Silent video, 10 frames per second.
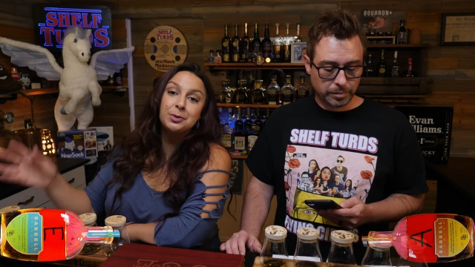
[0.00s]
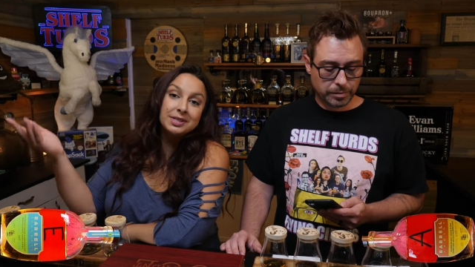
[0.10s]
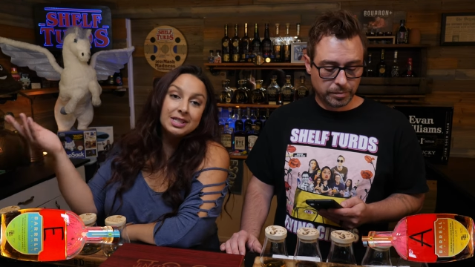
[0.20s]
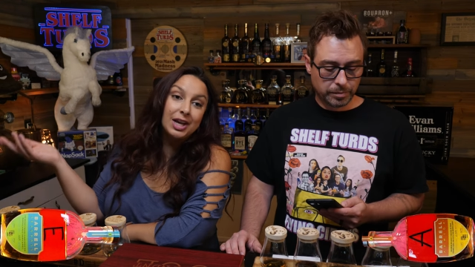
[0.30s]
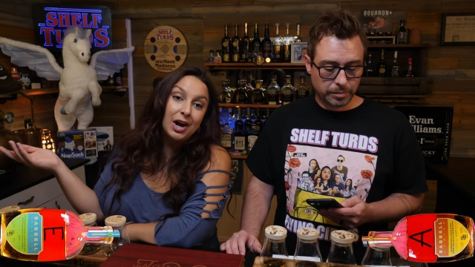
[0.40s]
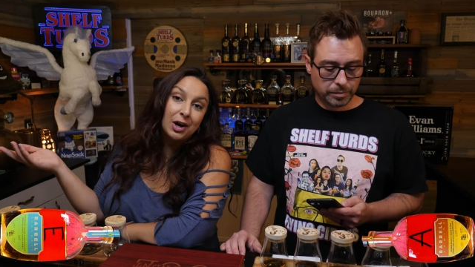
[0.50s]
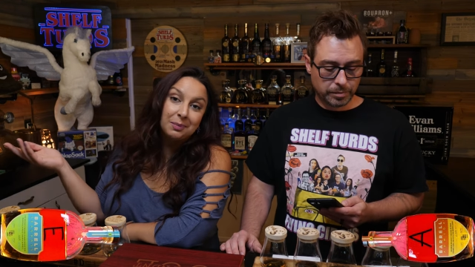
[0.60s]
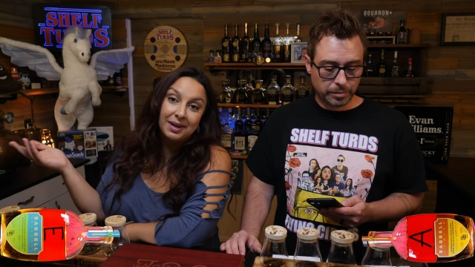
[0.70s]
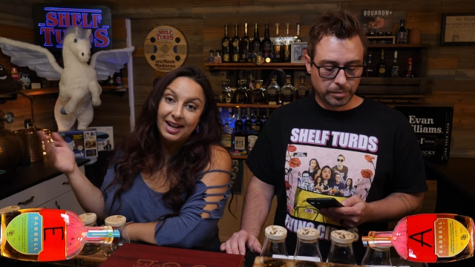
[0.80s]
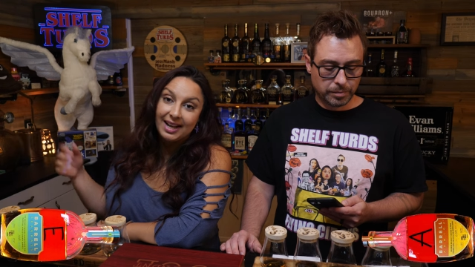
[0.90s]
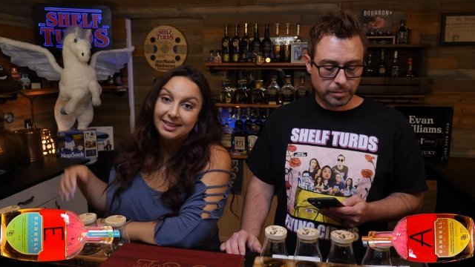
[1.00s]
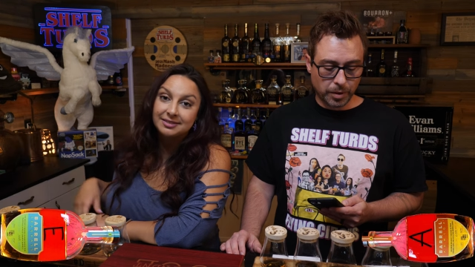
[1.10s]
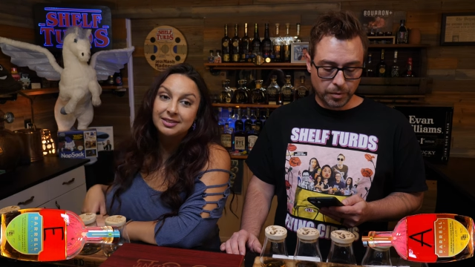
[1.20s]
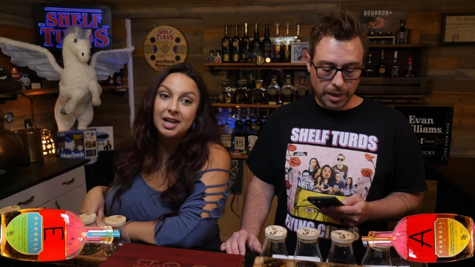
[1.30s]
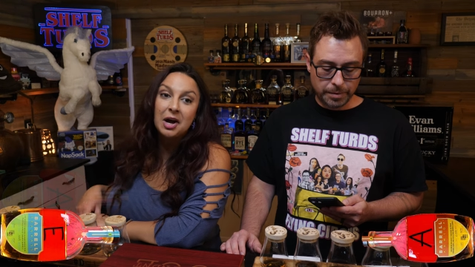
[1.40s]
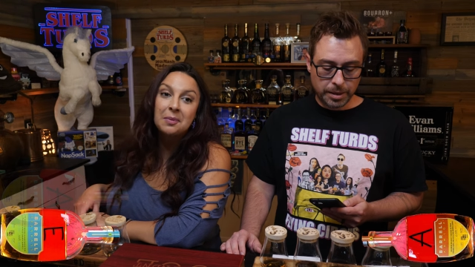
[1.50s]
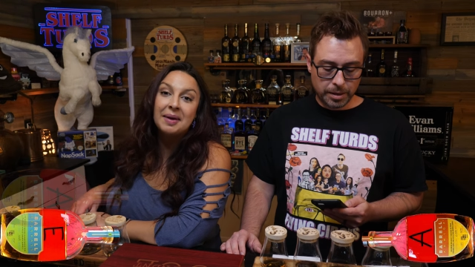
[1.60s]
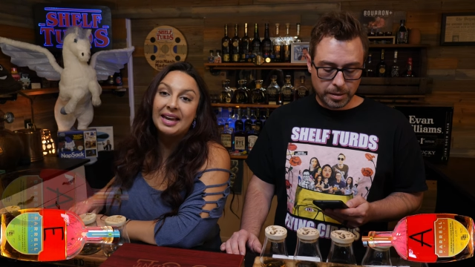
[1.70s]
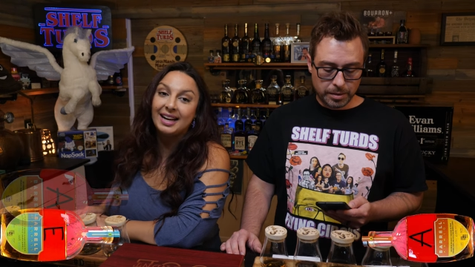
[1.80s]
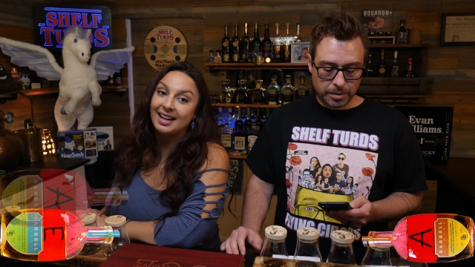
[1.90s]
Speaker 1: was the Armida.
Speaker 2: Okay.
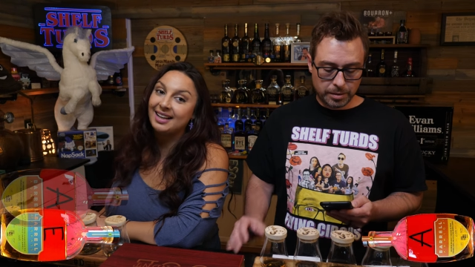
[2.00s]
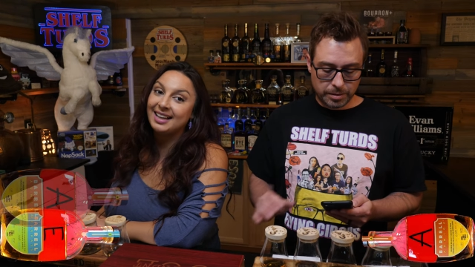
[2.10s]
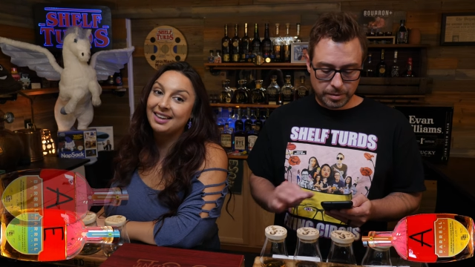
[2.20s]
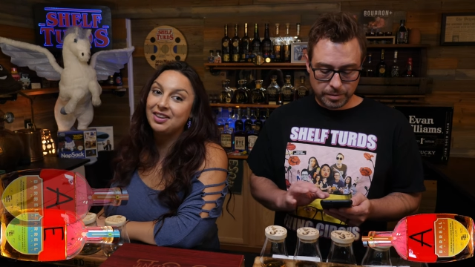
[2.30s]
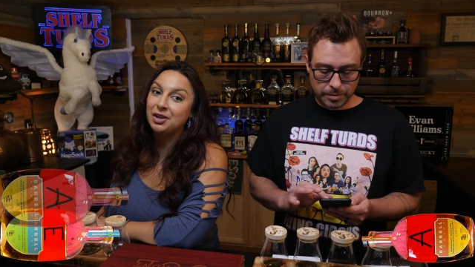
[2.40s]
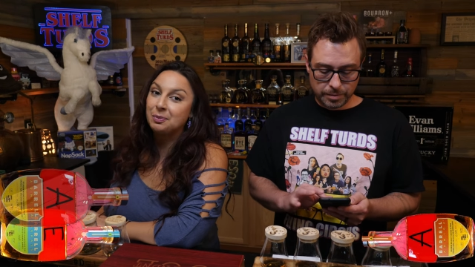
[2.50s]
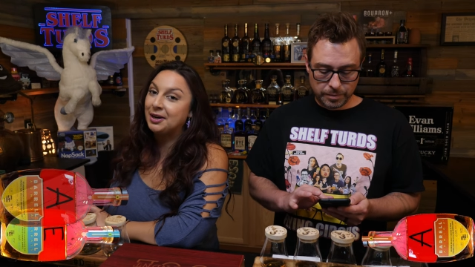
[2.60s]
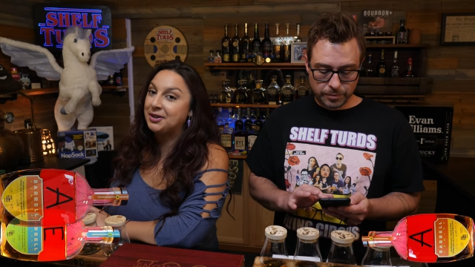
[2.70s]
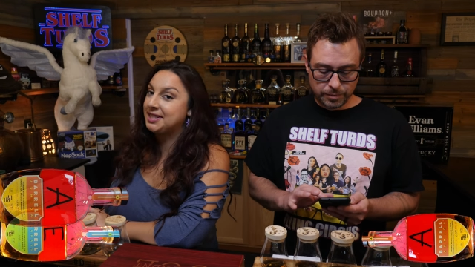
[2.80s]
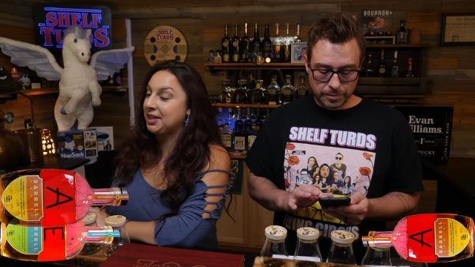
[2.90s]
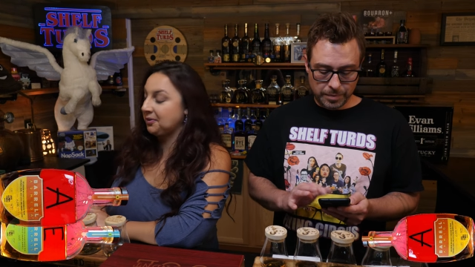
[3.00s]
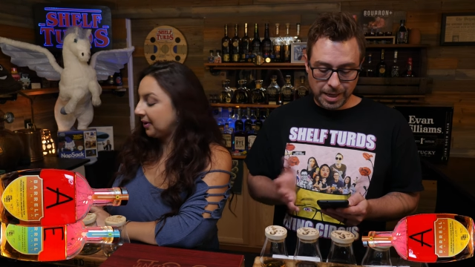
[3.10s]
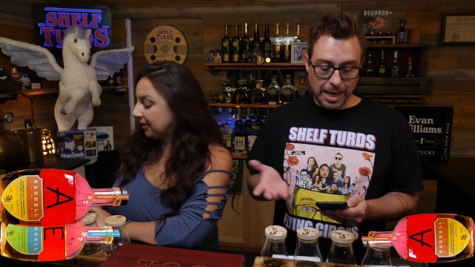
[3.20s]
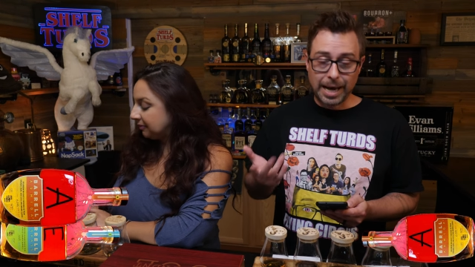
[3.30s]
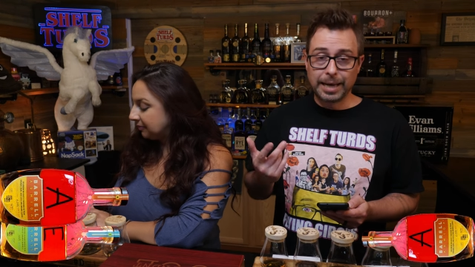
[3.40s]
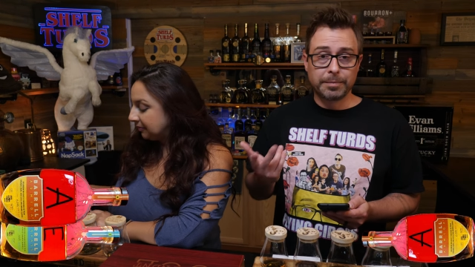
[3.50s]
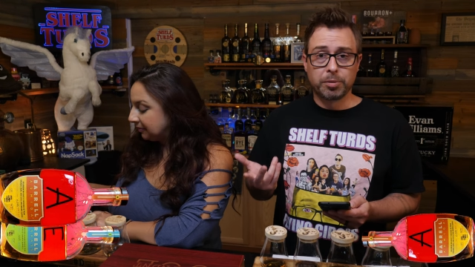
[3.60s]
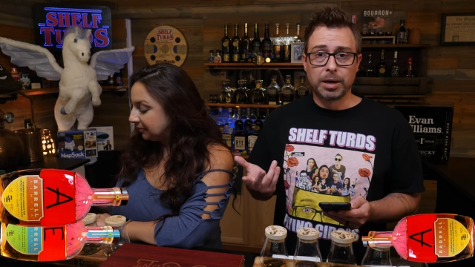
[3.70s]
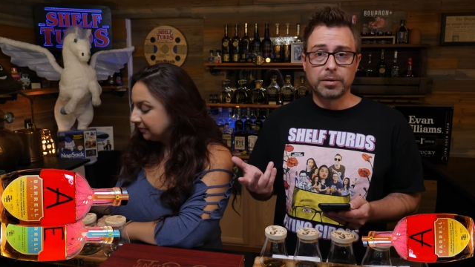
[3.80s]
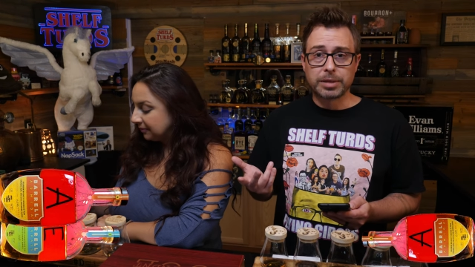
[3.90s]
Armida. I think you're pronouncing it wrong. I
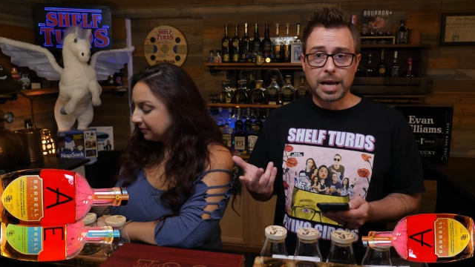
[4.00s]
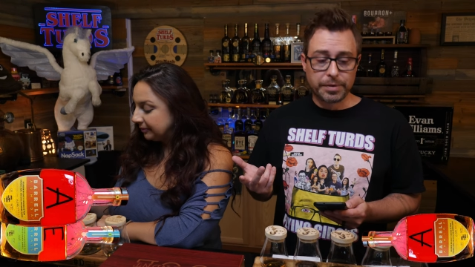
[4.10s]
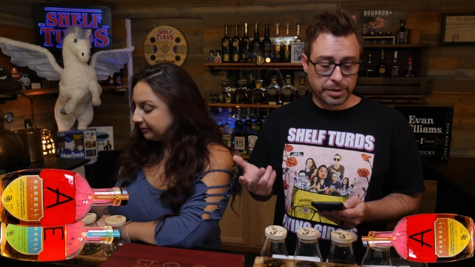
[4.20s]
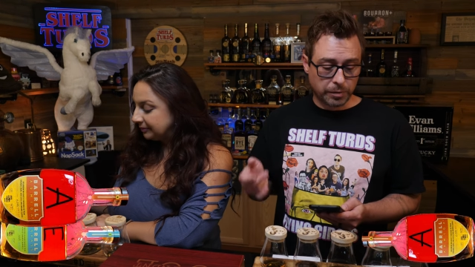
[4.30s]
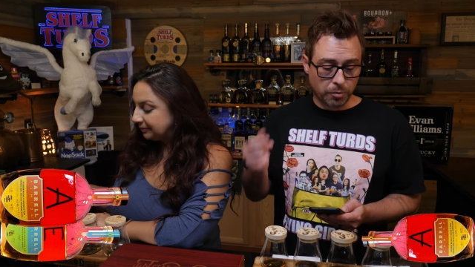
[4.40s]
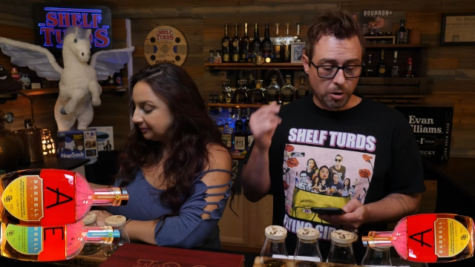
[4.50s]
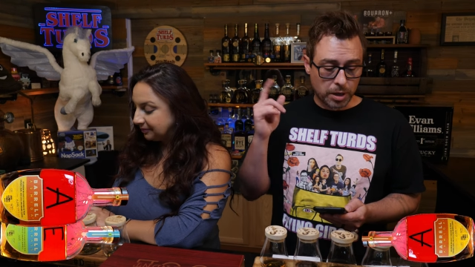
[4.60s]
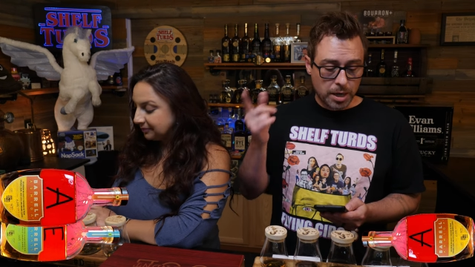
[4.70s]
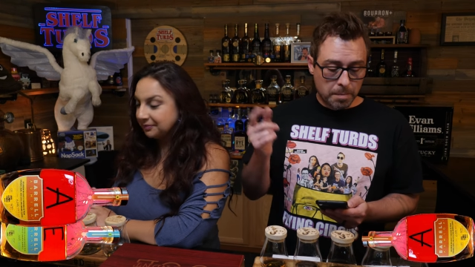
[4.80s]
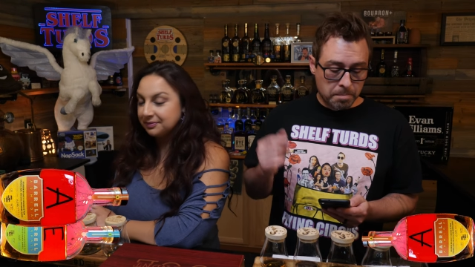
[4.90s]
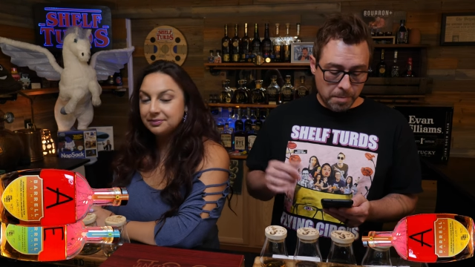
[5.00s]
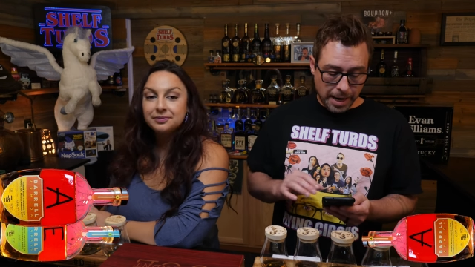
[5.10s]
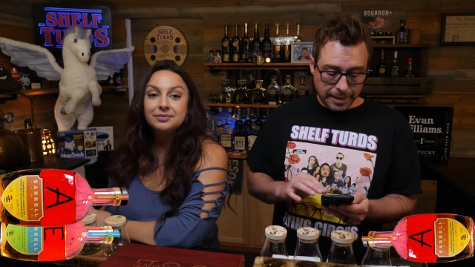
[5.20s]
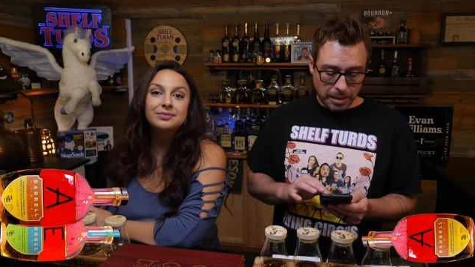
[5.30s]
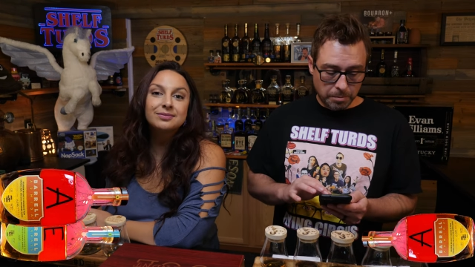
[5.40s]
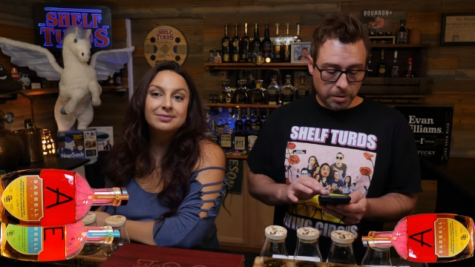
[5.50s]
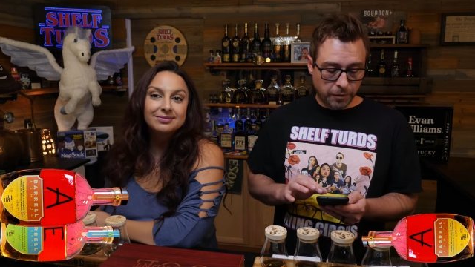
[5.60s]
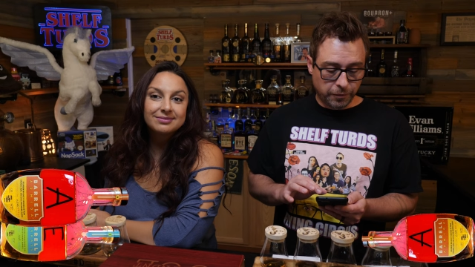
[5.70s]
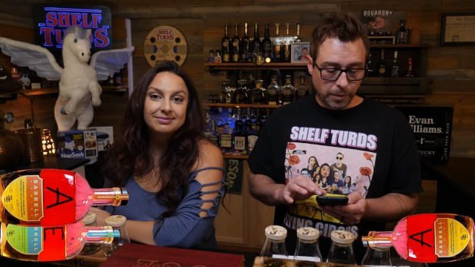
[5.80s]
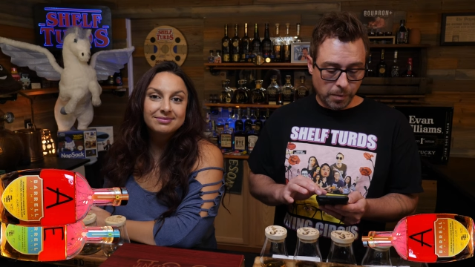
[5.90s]
pronounce everything wrong. My number
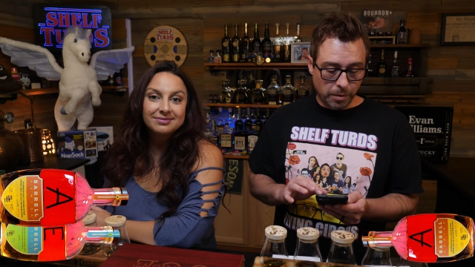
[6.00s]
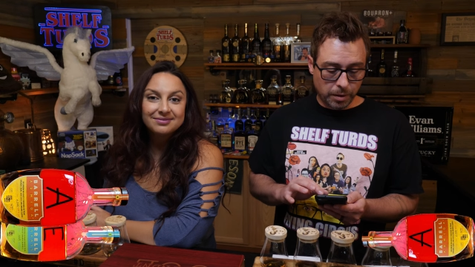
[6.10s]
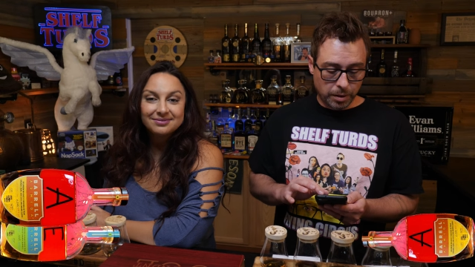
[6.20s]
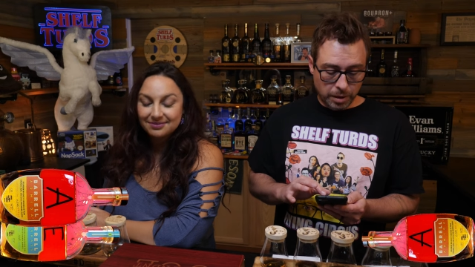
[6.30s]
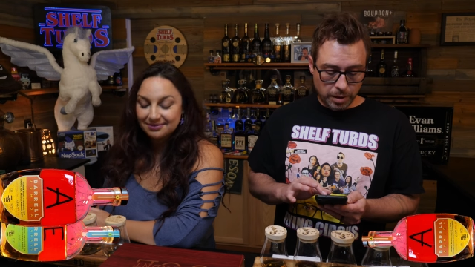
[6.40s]
four